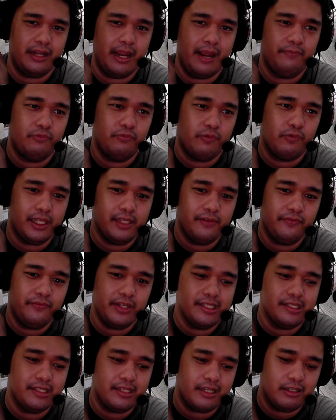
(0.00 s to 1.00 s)
and
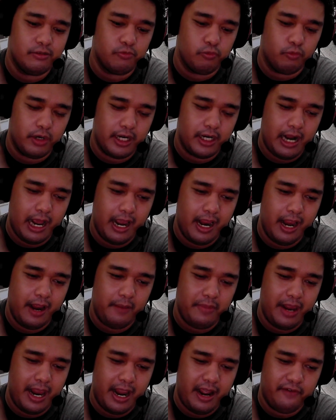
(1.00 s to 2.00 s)
relevance is what I
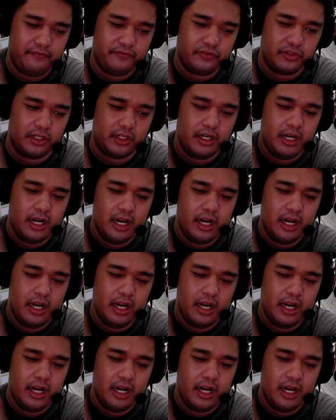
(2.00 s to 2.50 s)
am after.